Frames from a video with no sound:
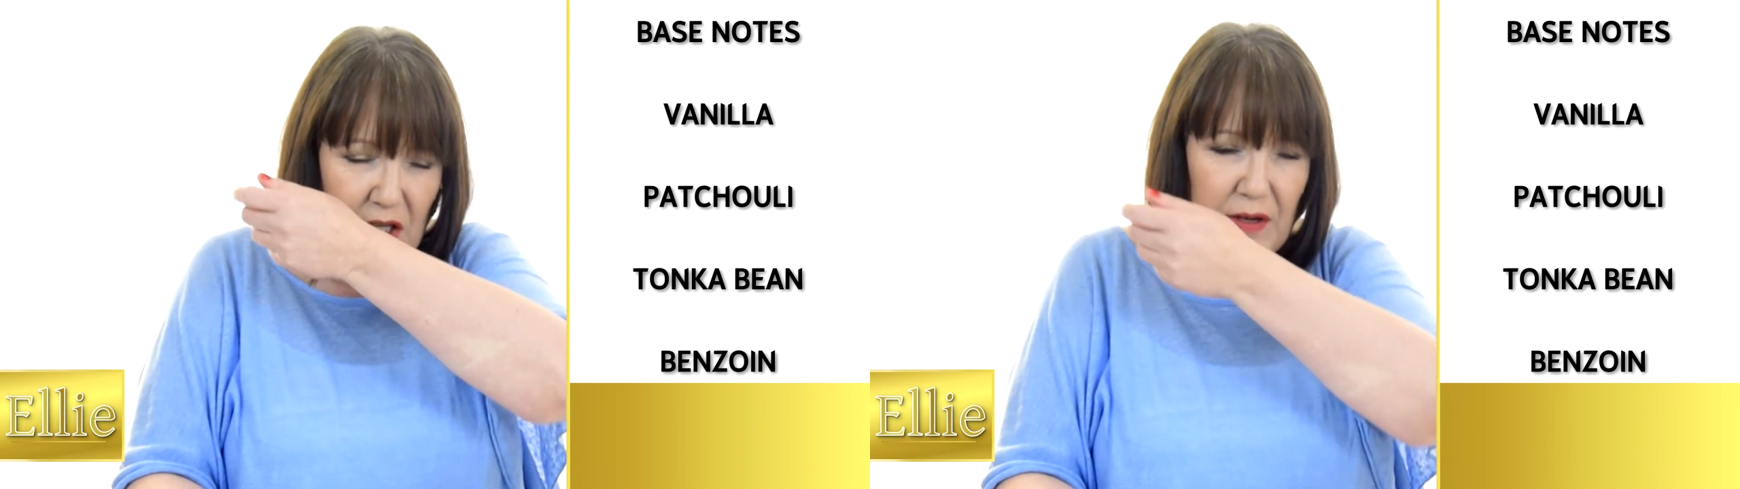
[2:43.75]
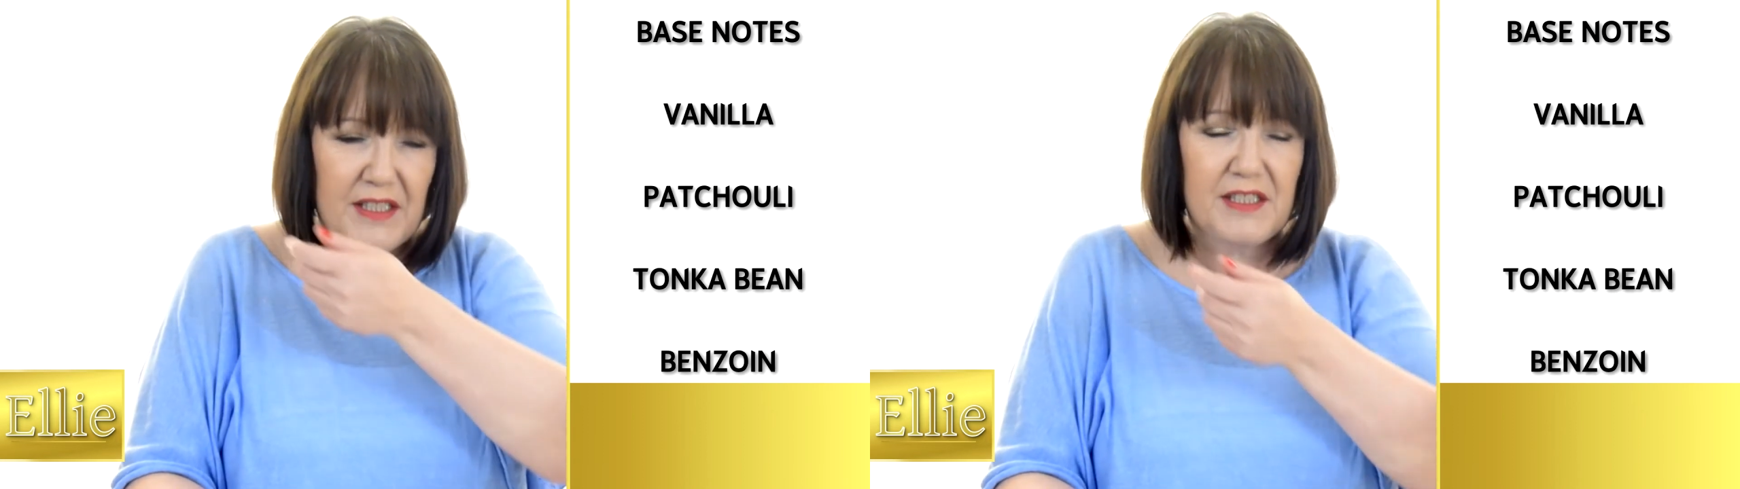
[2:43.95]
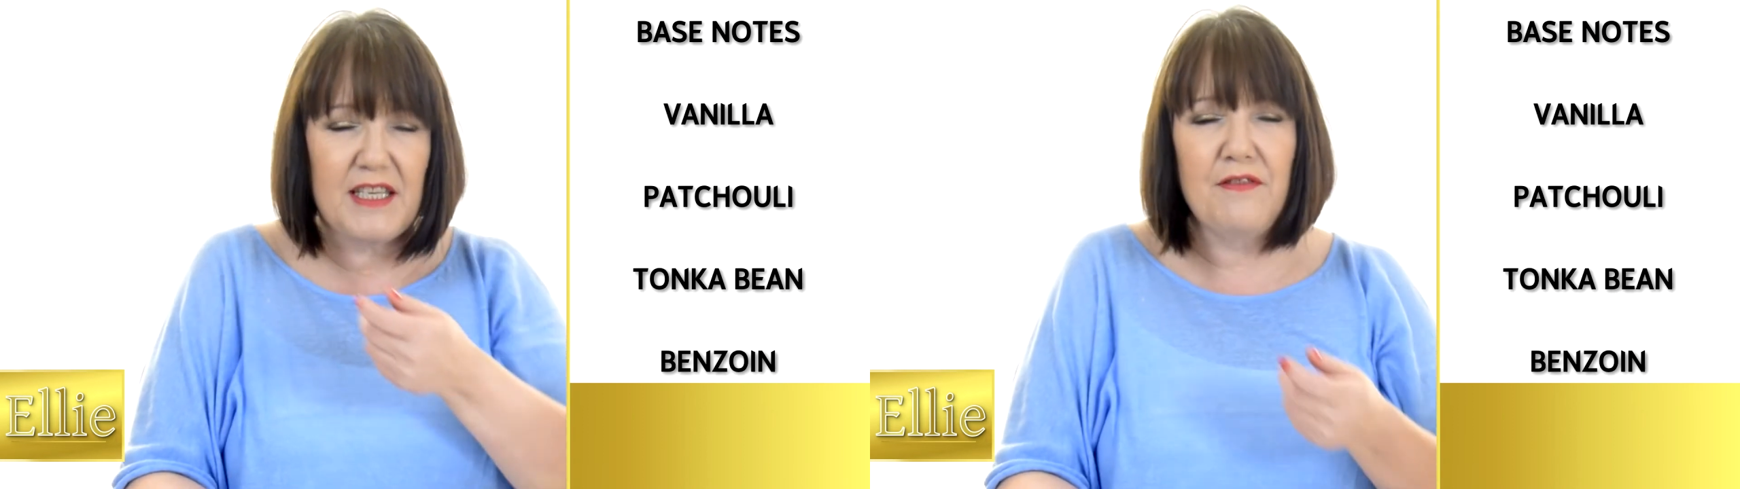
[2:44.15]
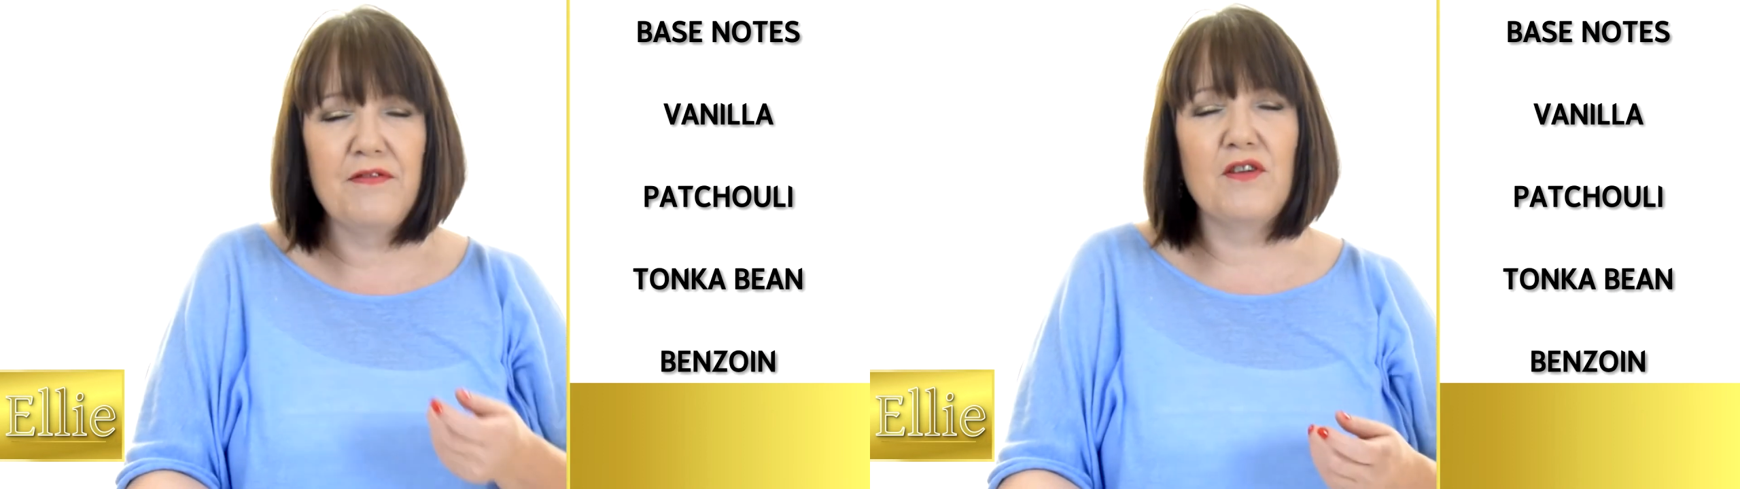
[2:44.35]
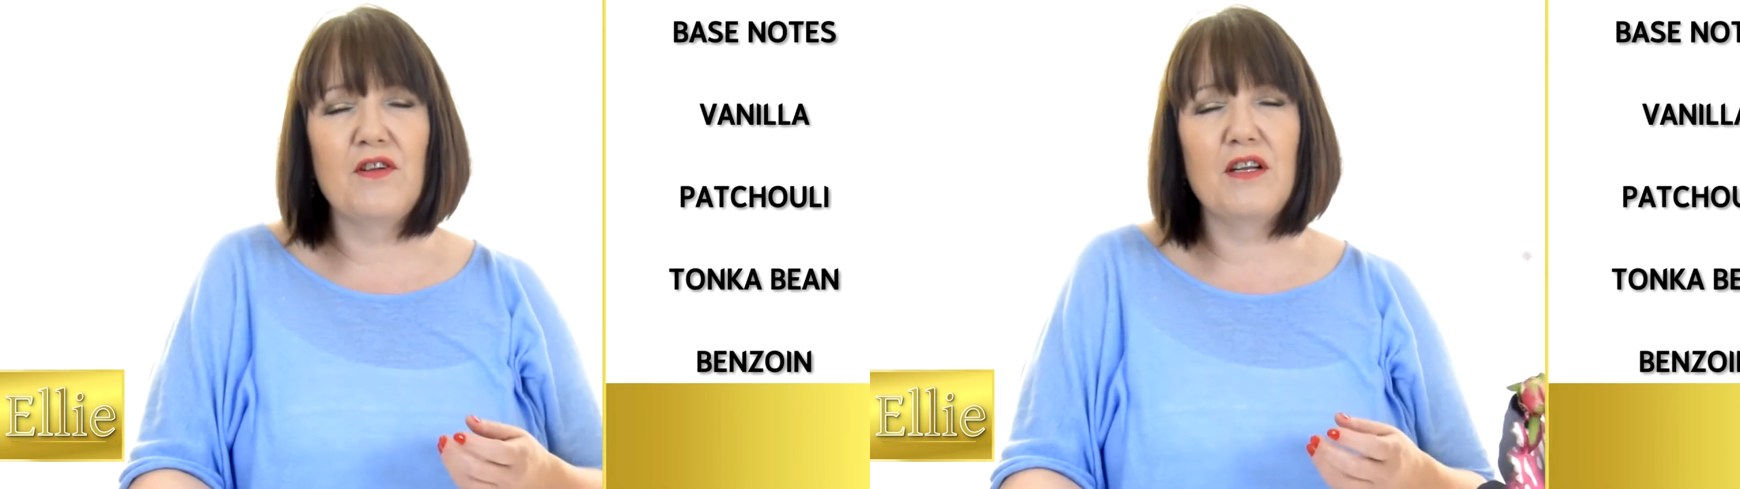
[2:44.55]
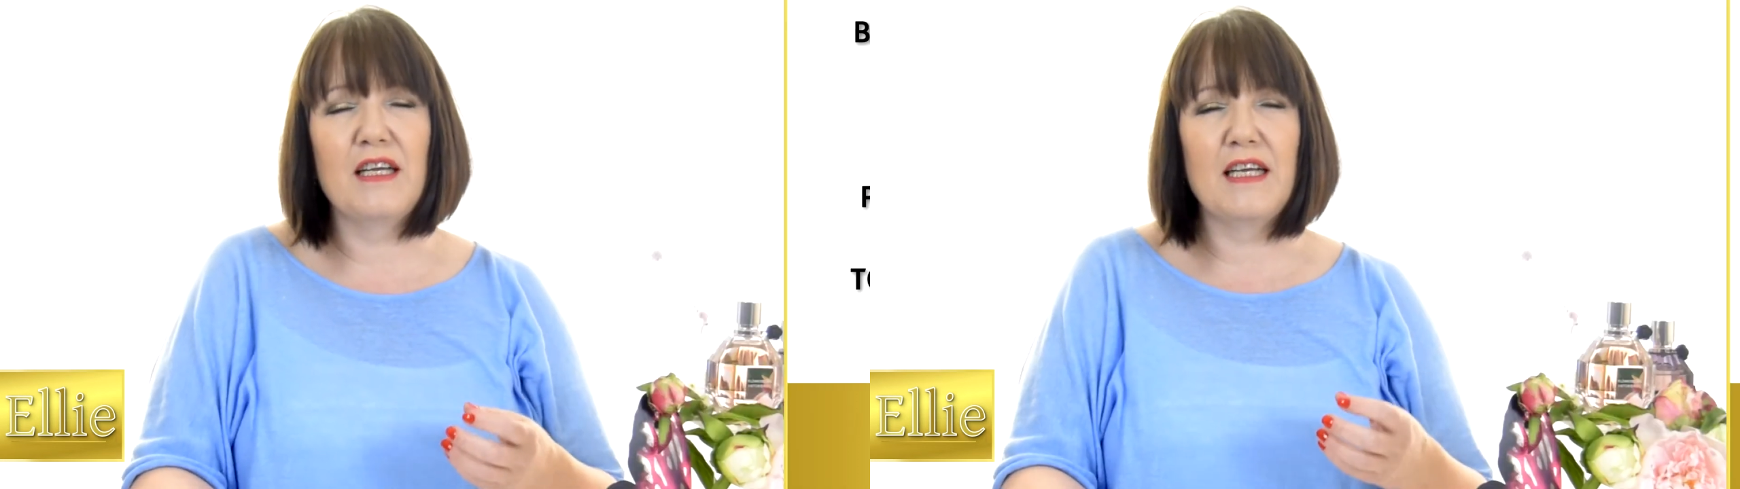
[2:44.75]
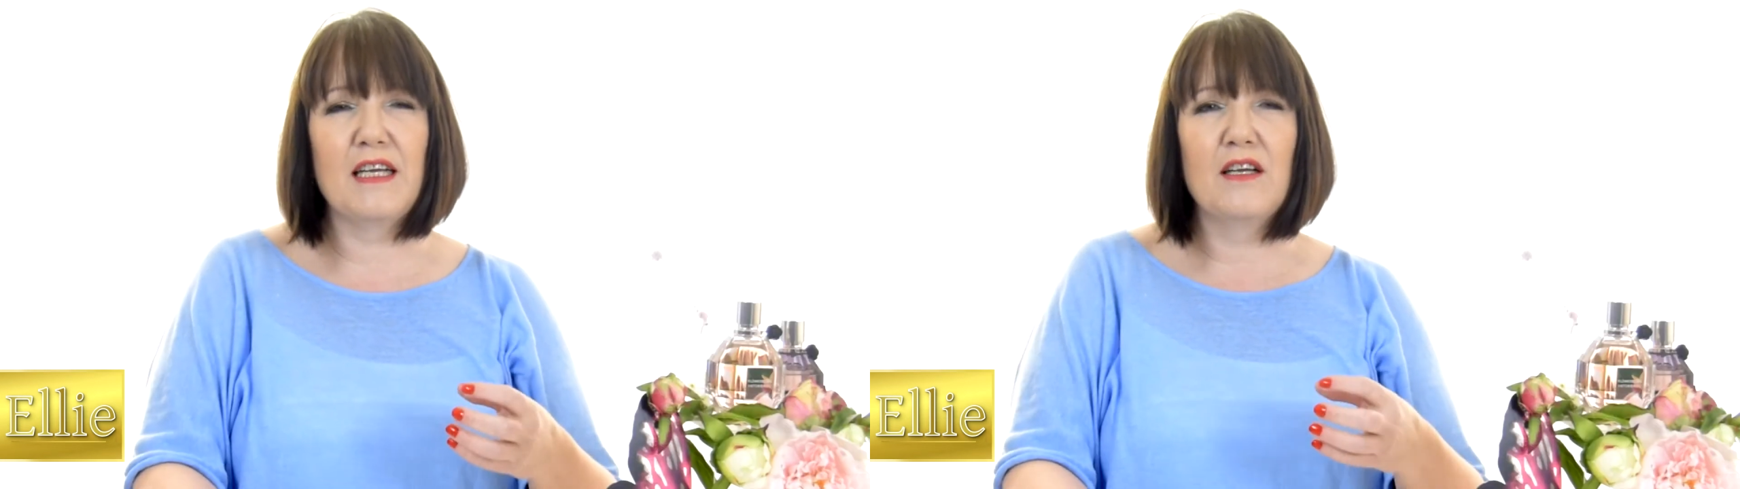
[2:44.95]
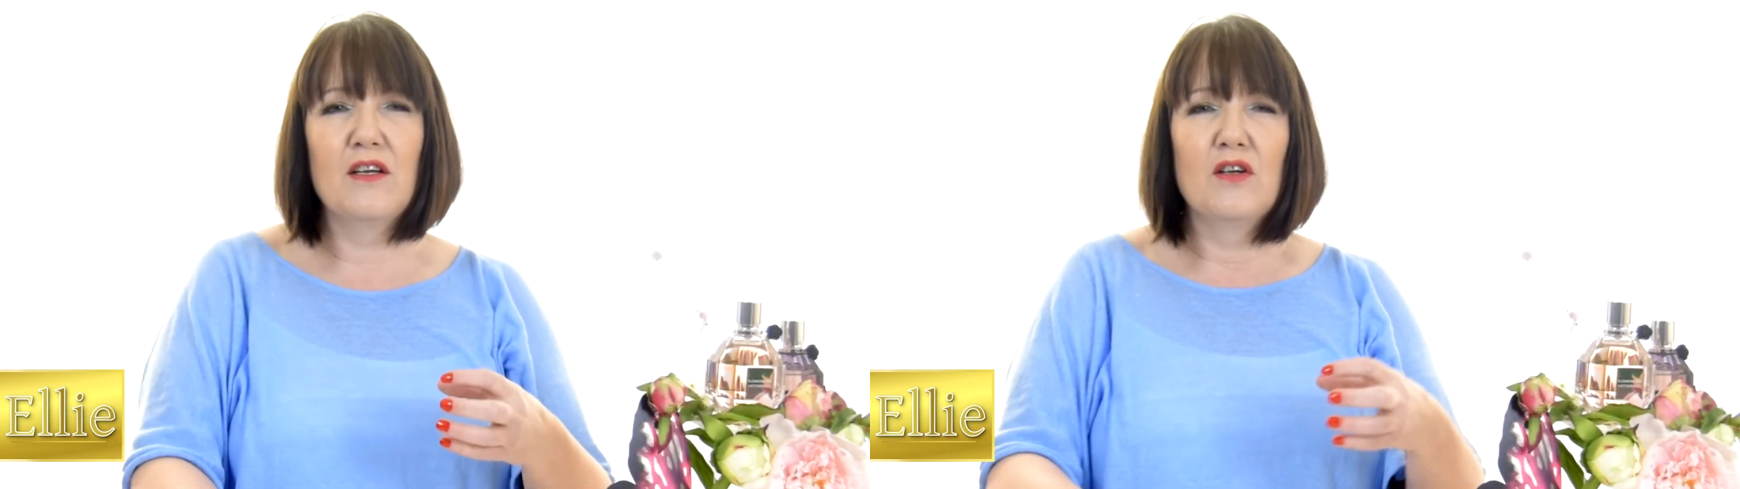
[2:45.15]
it's definitely